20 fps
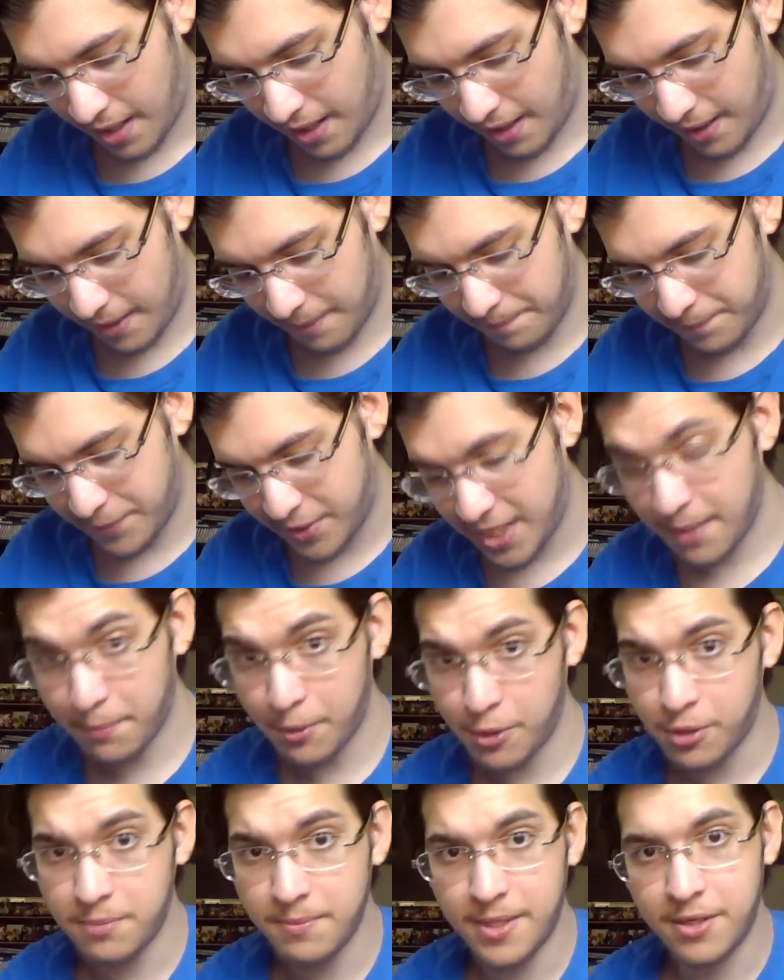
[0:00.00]
So yeah,
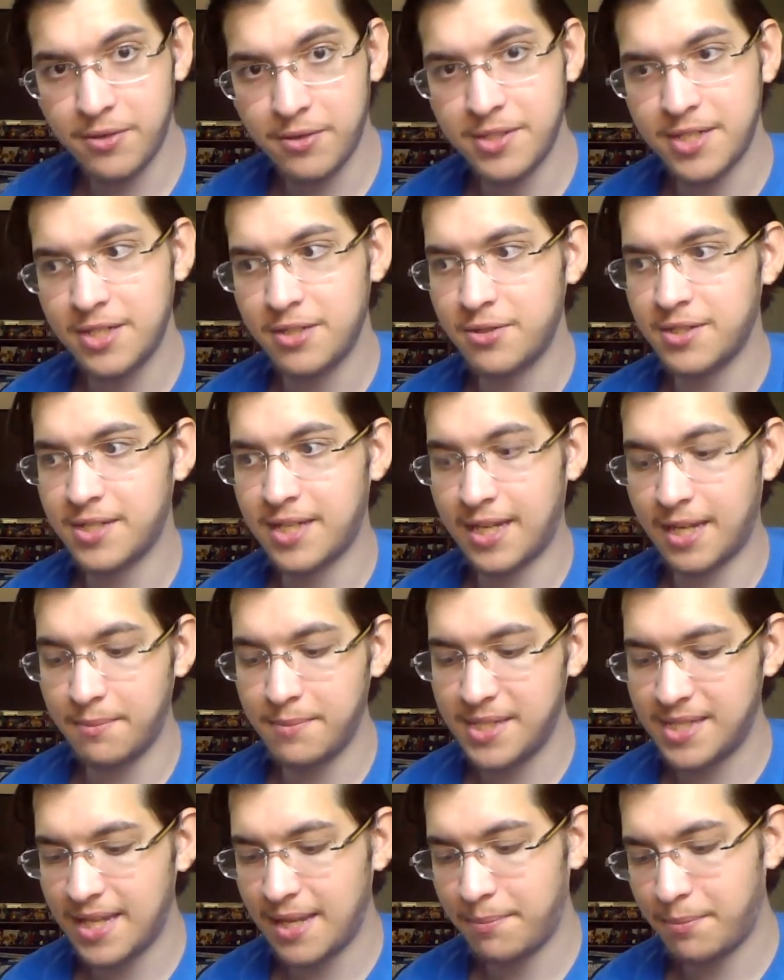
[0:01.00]
Pokemon Go is interesting. I
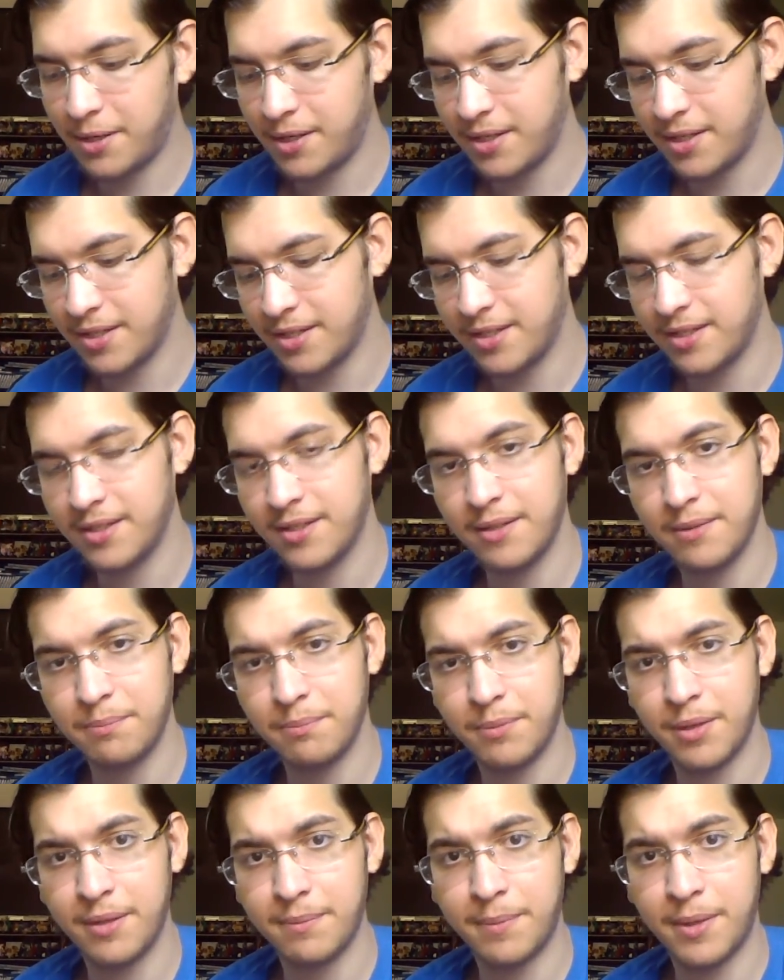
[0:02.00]
missed that part
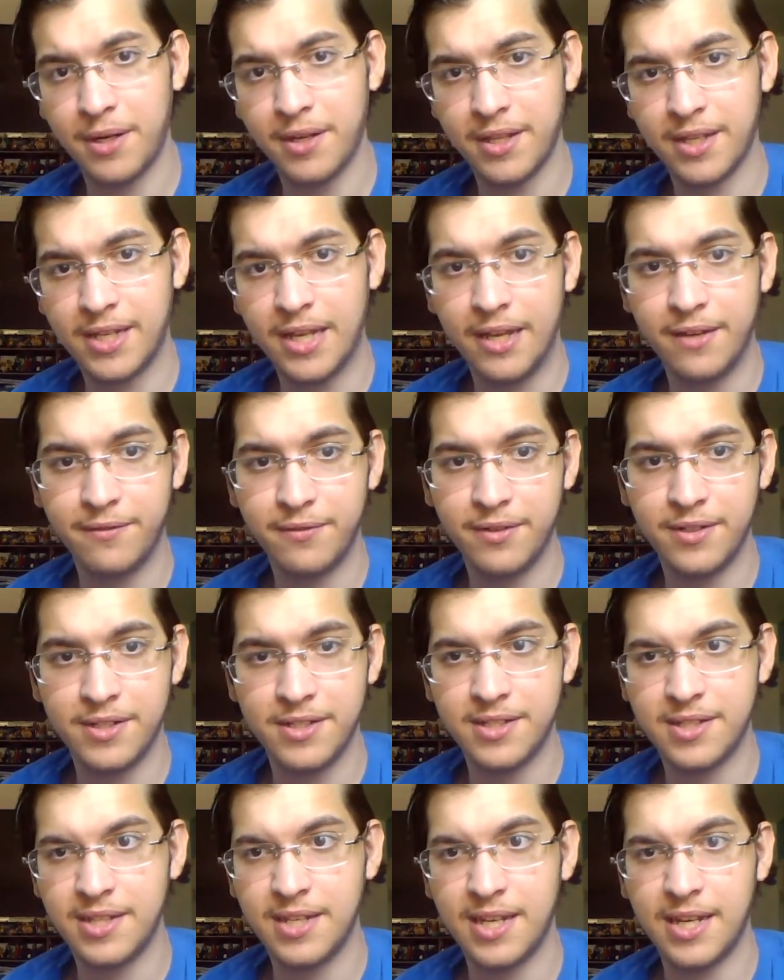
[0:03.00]
of the
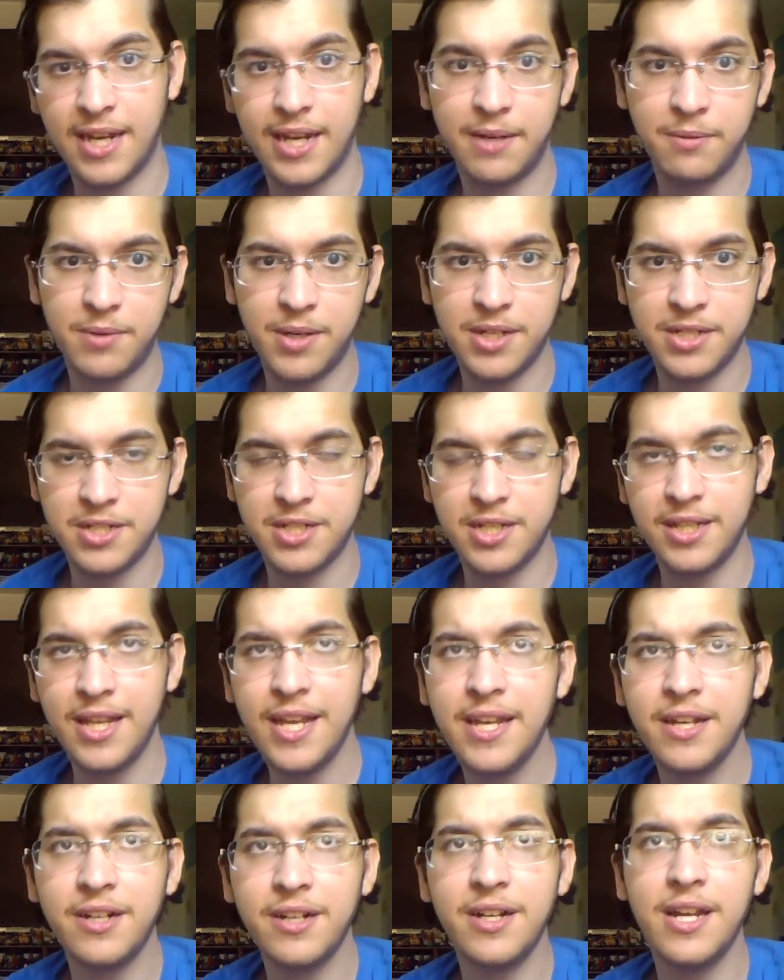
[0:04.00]
conference, and I watched it
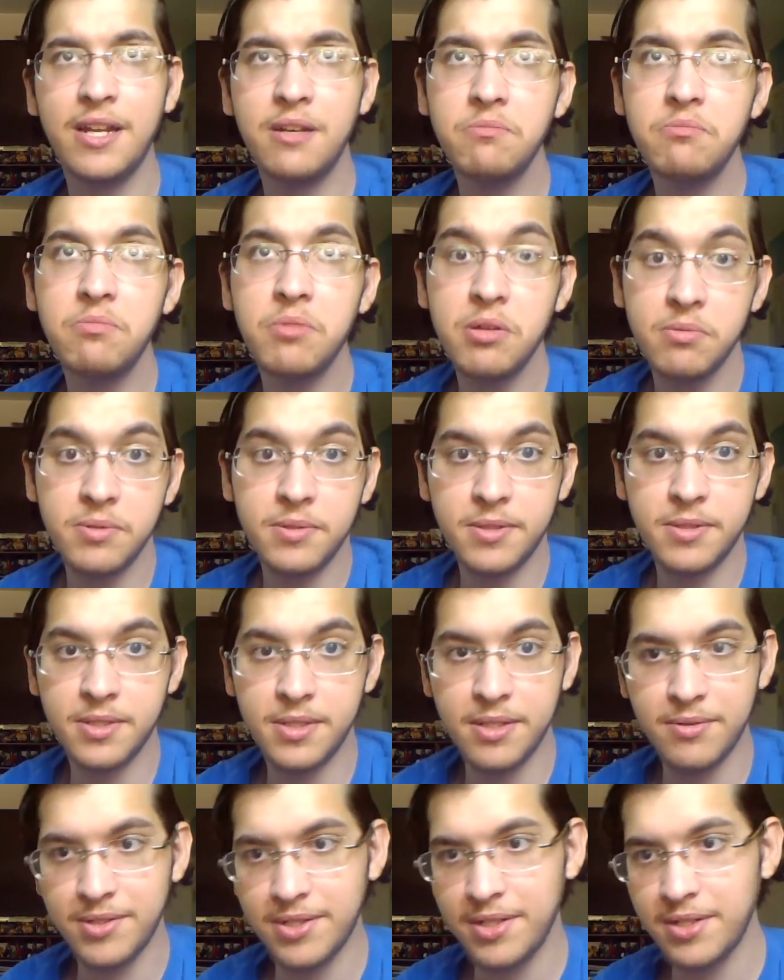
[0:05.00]
later, and it
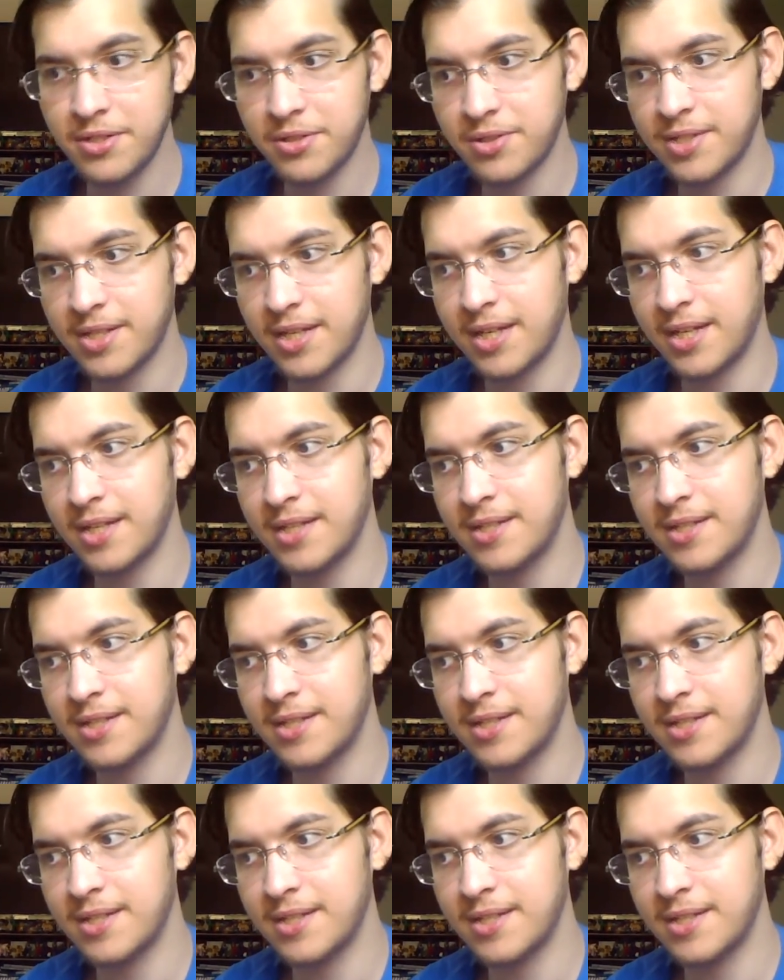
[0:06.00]
was interesting.